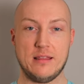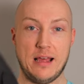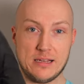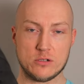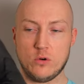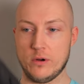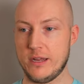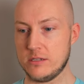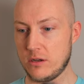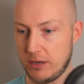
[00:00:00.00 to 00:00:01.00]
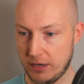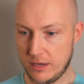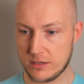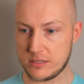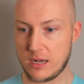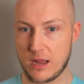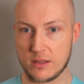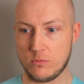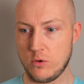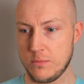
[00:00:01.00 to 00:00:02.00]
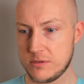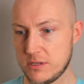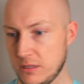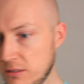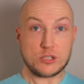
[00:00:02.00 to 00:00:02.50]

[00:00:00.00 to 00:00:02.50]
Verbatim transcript: That has a cork insole in it because I like the warmth still.